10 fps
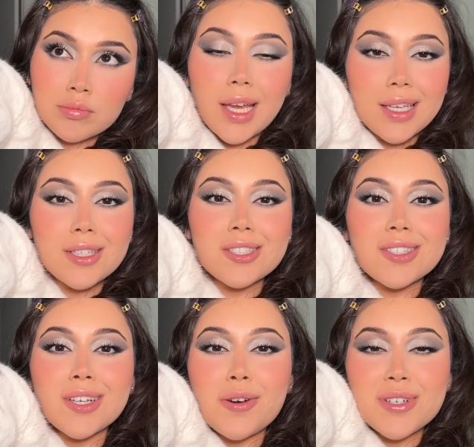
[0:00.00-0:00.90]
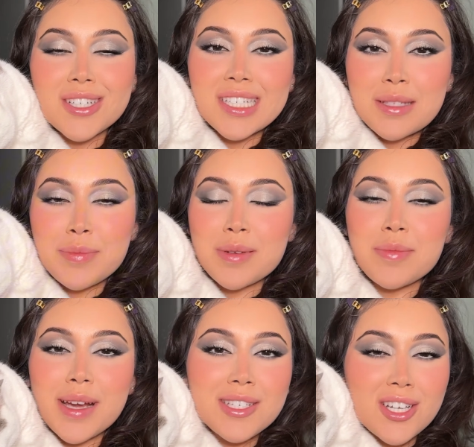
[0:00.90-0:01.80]
8 years ago and she's been
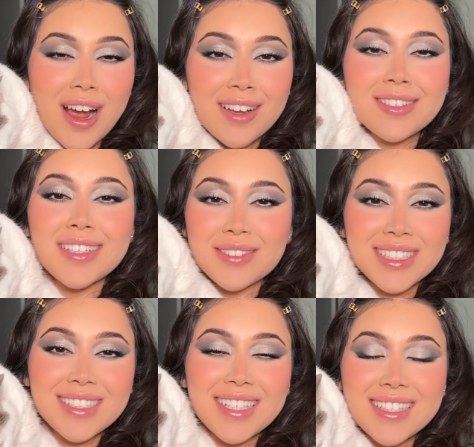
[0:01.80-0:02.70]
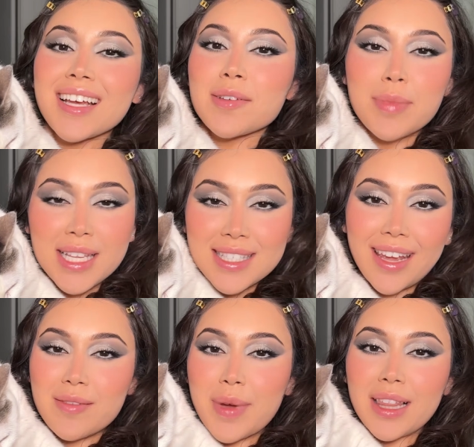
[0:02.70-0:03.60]
my child ever since. Best day
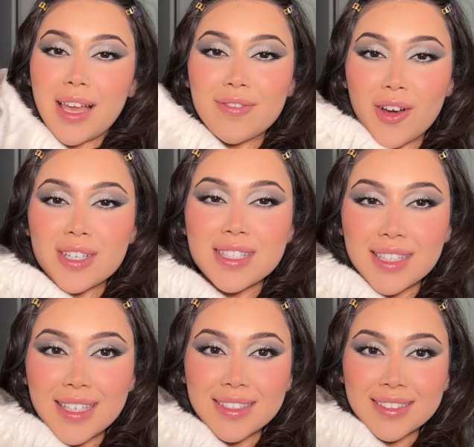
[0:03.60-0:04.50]
of my life, honestly.